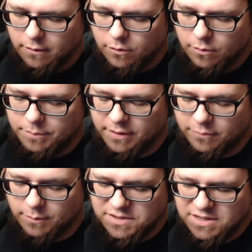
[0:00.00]
But for
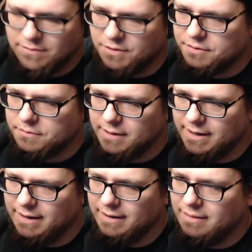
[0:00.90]
Resident Evil
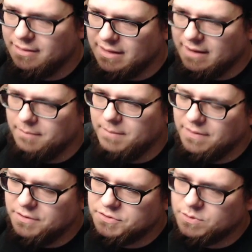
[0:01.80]
3, they made
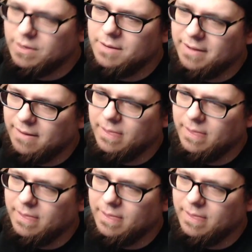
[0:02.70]
this story about,